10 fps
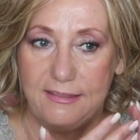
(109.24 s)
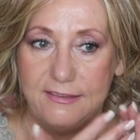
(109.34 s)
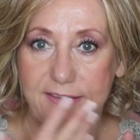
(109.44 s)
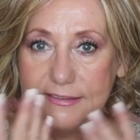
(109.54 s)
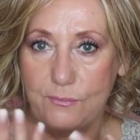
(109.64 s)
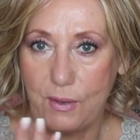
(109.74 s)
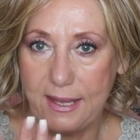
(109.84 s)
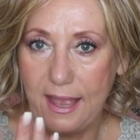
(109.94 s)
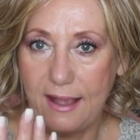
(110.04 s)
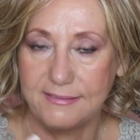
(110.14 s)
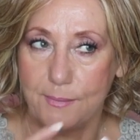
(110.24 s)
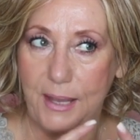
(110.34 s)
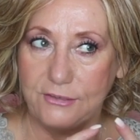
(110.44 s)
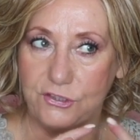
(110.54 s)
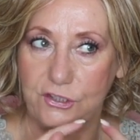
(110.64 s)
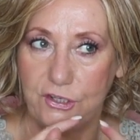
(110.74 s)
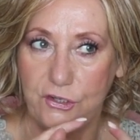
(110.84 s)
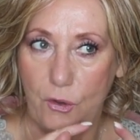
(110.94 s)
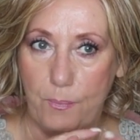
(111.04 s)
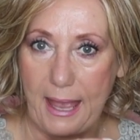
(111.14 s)
this is NYX. I'm actually going
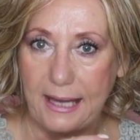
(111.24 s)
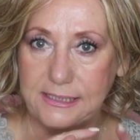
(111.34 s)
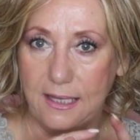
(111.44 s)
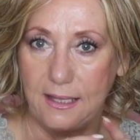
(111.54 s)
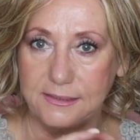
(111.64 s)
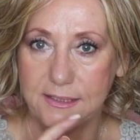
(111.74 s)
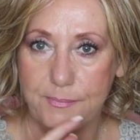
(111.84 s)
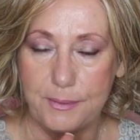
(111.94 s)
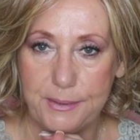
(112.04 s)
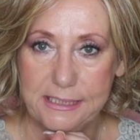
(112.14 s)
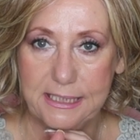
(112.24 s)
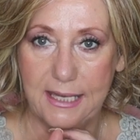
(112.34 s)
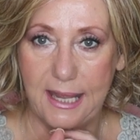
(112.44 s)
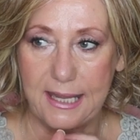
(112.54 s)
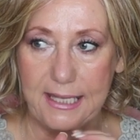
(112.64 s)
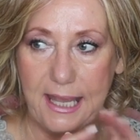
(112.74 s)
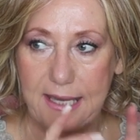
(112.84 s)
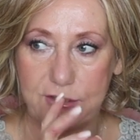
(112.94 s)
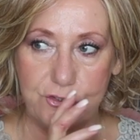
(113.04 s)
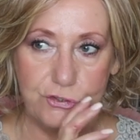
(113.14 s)
to go back to Ulta maybe today
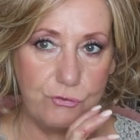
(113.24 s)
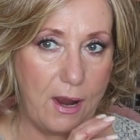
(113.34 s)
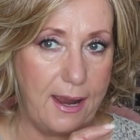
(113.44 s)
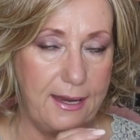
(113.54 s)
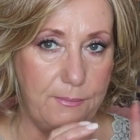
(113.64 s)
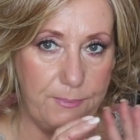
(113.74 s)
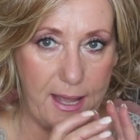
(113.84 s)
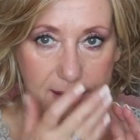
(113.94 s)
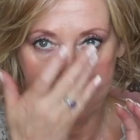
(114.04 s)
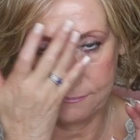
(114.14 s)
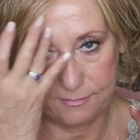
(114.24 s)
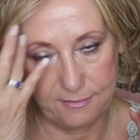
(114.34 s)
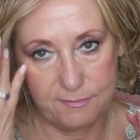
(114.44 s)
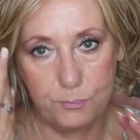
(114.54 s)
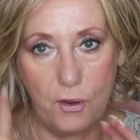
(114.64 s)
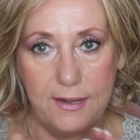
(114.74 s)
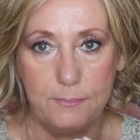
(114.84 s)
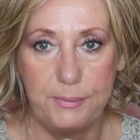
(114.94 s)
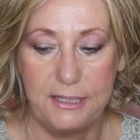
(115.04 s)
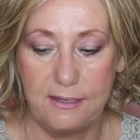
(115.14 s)
and try and buy this
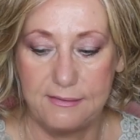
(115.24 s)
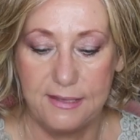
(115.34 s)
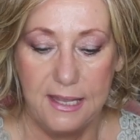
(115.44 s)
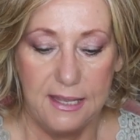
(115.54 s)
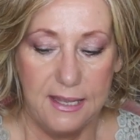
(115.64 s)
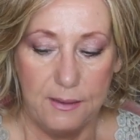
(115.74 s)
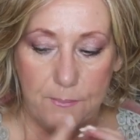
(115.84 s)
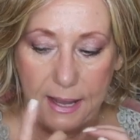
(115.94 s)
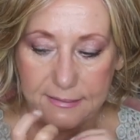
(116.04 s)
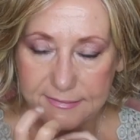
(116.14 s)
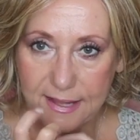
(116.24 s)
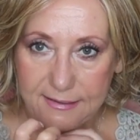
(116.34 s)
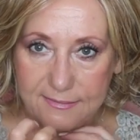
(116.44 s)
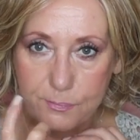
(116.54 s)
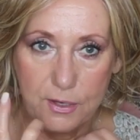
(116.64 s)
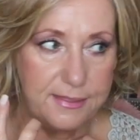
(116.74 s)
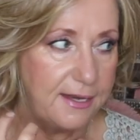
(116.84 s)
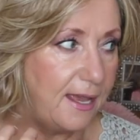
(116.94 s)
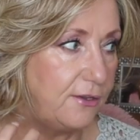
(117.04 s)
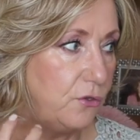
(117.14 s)
product because my setting spray
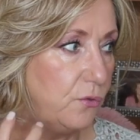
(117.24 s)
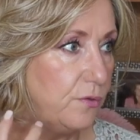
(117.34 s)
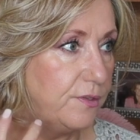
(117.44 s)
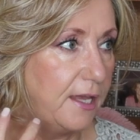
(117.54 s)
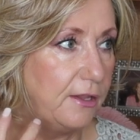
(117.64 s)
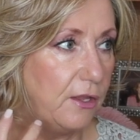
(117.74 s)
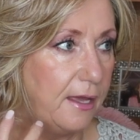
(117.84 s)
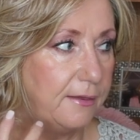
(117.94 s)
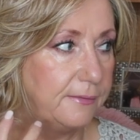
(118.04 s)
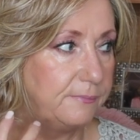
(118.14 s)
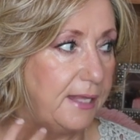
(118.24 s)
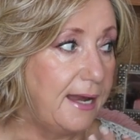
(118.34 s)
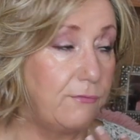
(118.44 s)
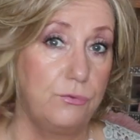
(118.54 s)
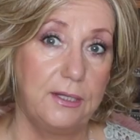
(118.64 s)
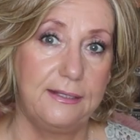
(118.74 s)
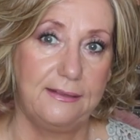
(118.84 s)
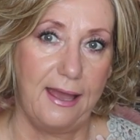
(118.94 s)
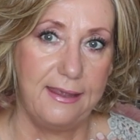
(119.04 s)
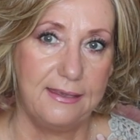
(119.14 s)
that I use and that I really
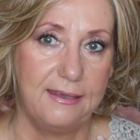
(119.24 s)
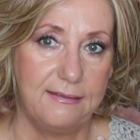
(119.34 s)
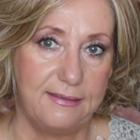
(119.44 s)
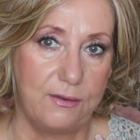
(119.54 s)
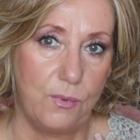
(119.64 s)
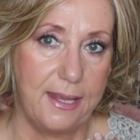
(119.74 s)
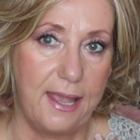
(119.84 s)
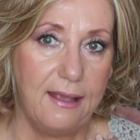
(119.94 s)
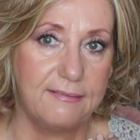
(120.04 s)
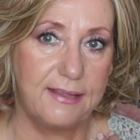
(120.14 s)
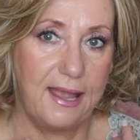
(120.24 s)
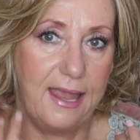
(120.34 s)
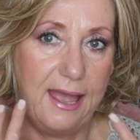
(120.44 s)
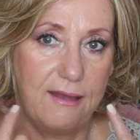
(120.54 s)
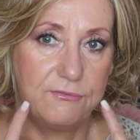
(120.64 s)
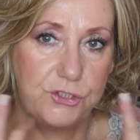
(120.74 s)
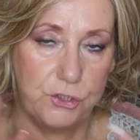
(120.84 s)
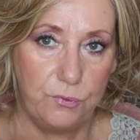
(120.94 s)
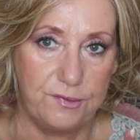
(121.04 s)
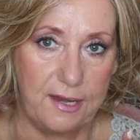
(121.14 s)
like is NYX. I have
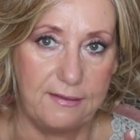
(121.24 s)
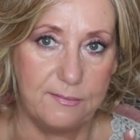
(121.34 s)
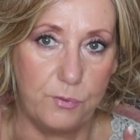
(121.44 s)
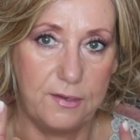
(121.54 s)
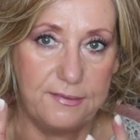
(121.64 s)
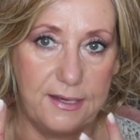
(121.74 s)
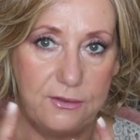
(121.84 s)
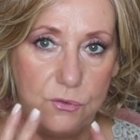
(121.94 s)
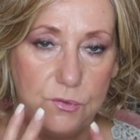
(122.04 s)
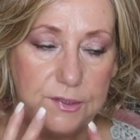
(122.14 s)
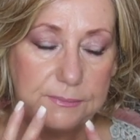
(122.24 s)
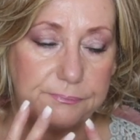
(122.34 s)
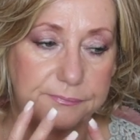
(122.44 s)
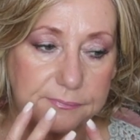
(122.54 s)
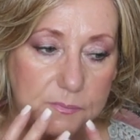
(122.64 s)
2 setting sprays that I use, and